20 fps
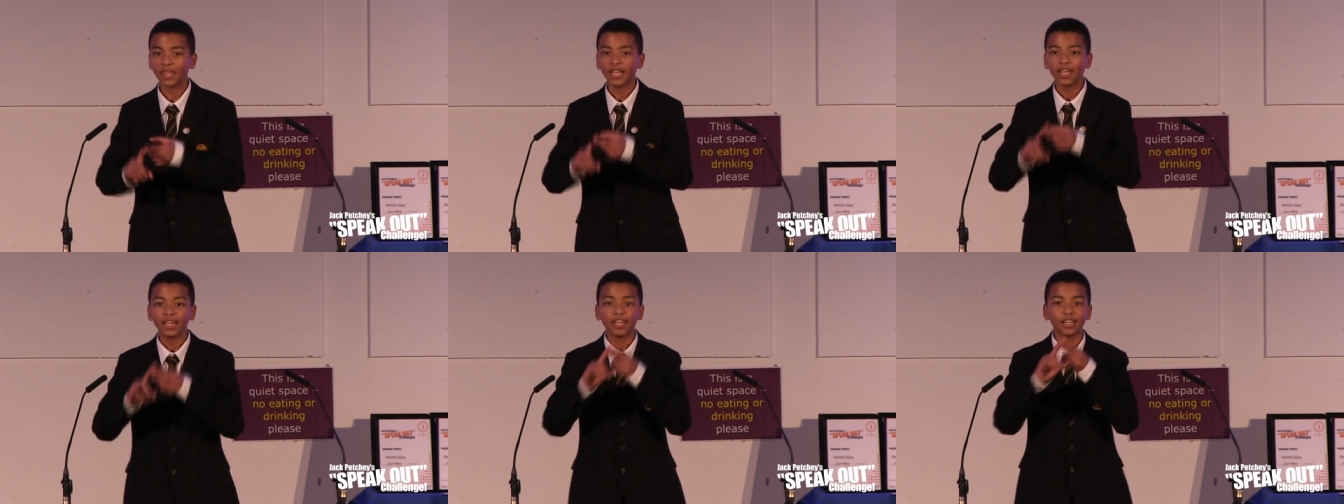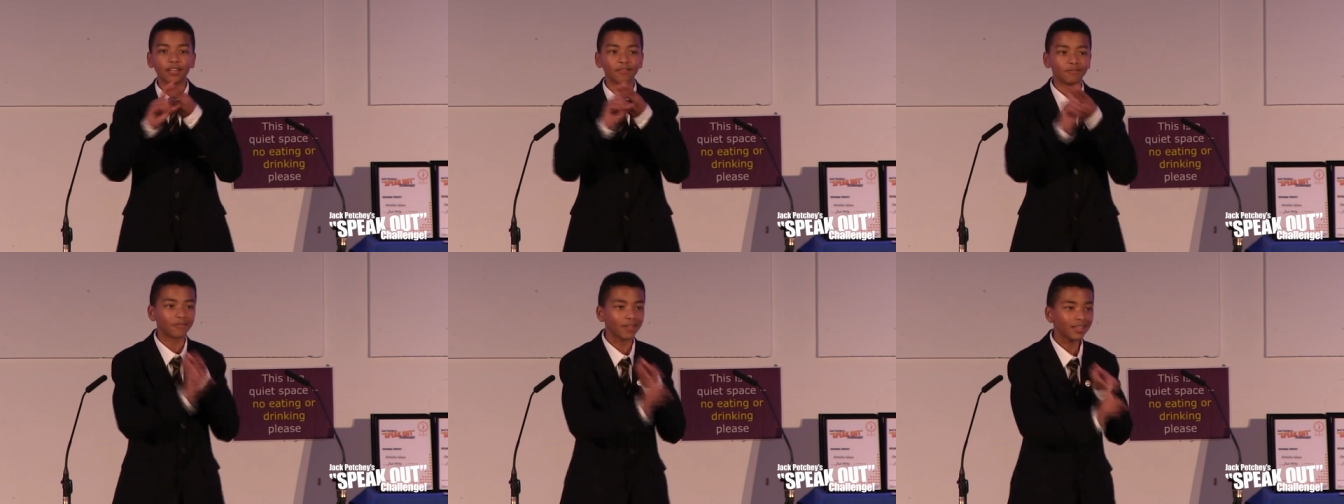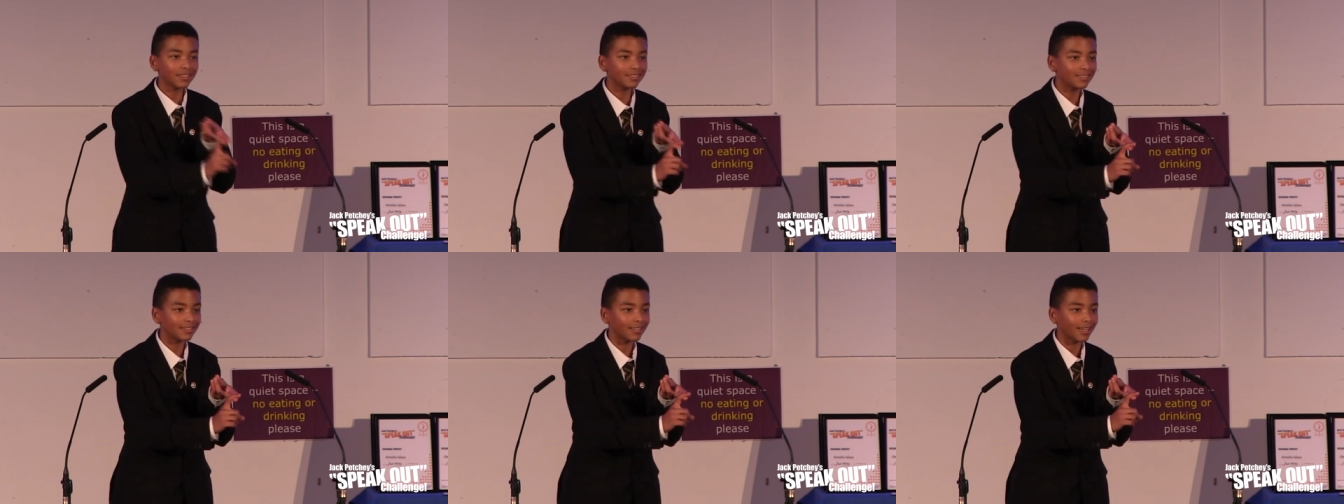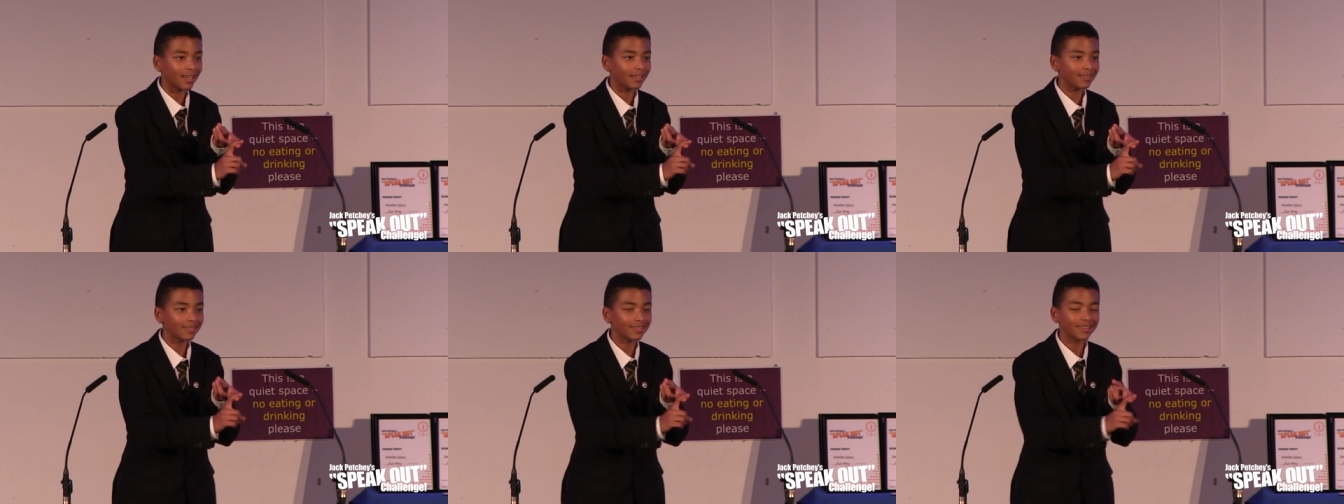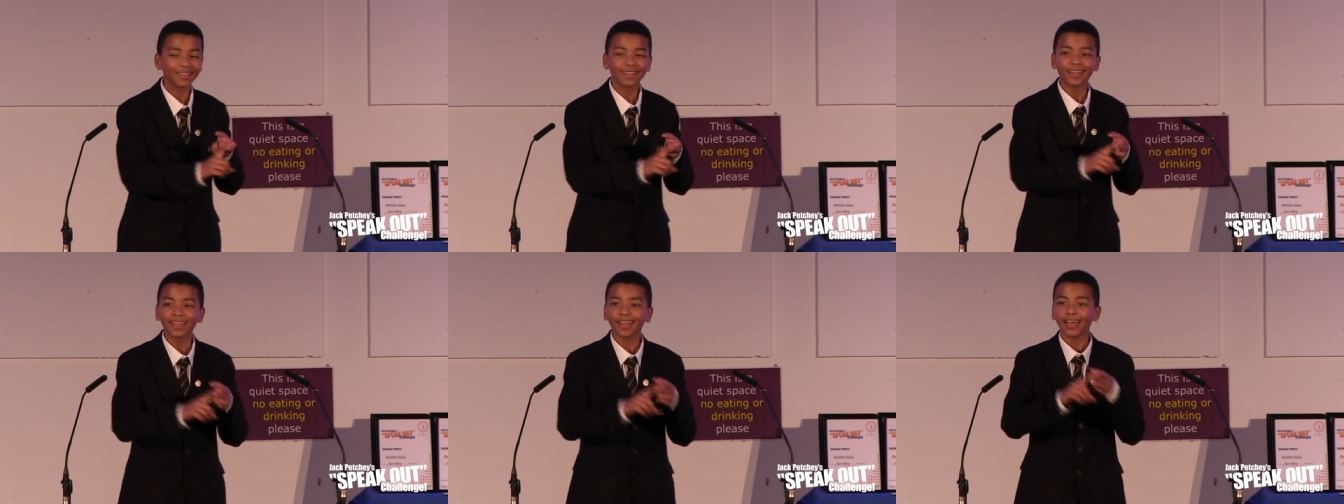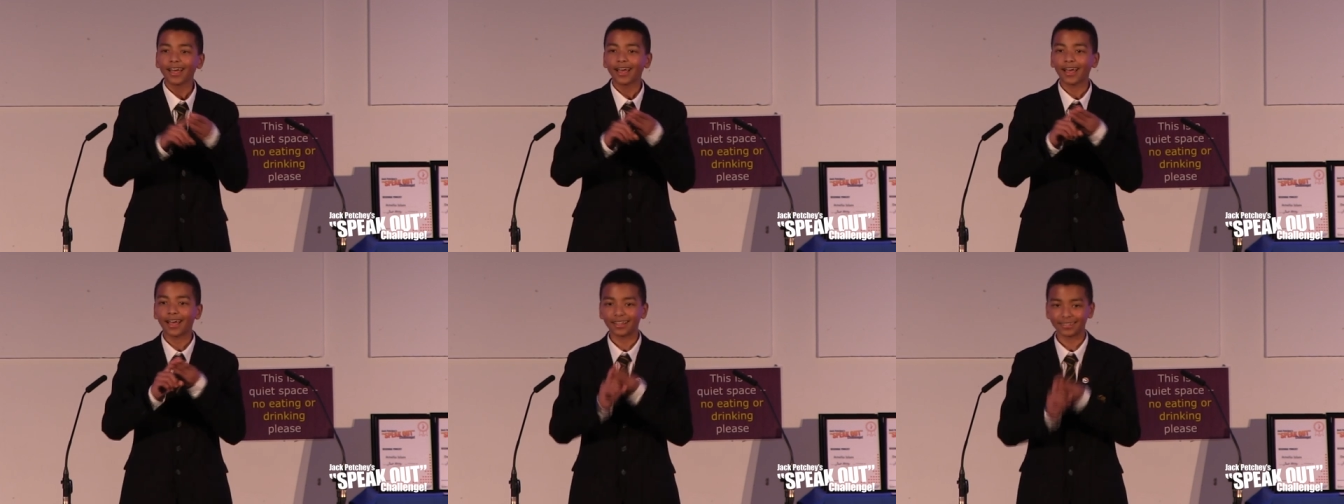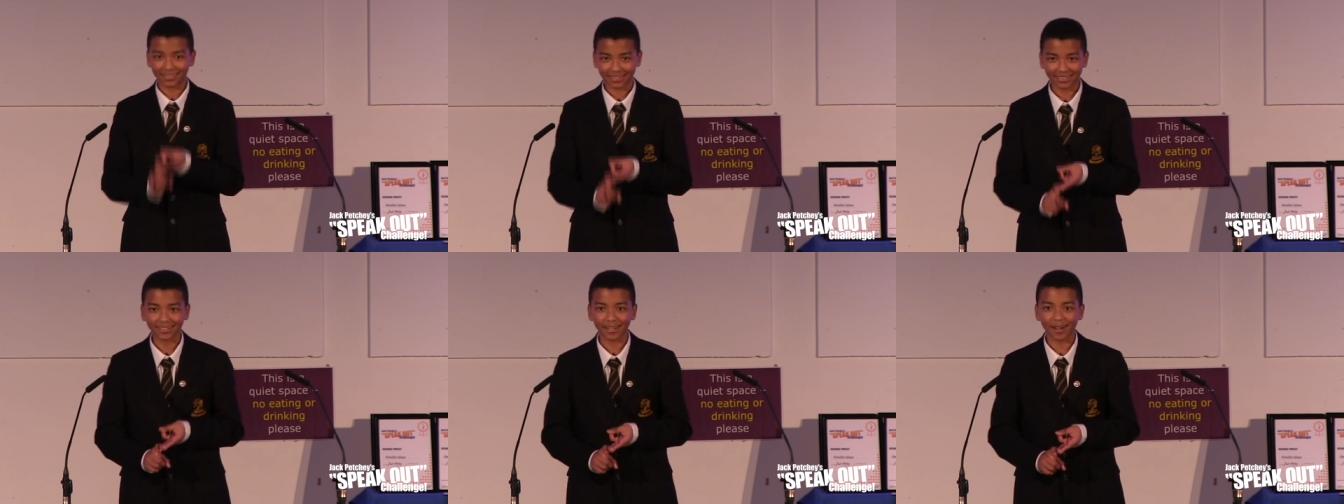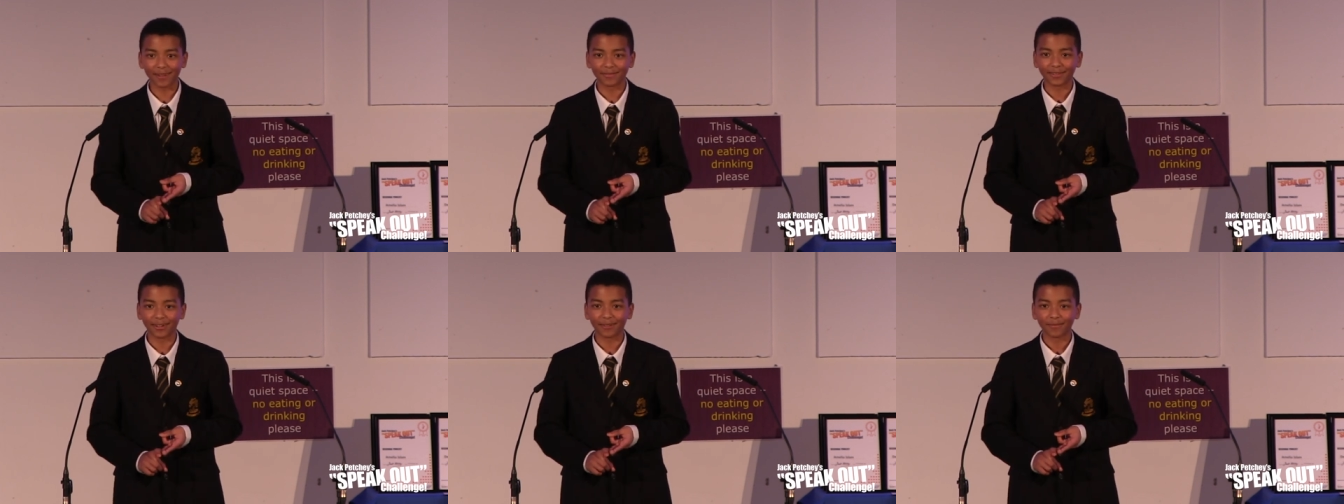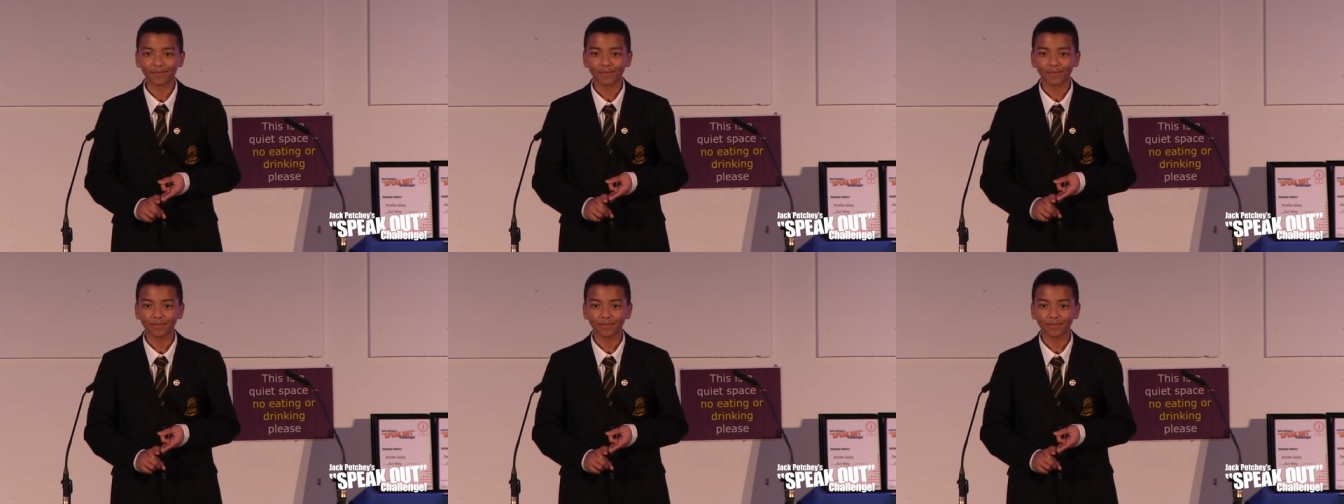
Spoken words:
investigate, and discover.